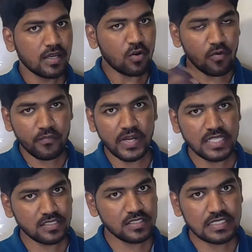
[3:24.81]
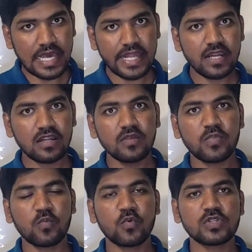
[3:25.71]
Confidence is directly
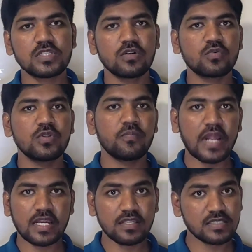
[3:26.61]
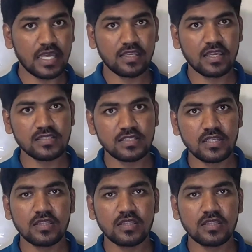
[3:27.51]
proportional to the practice, I can say.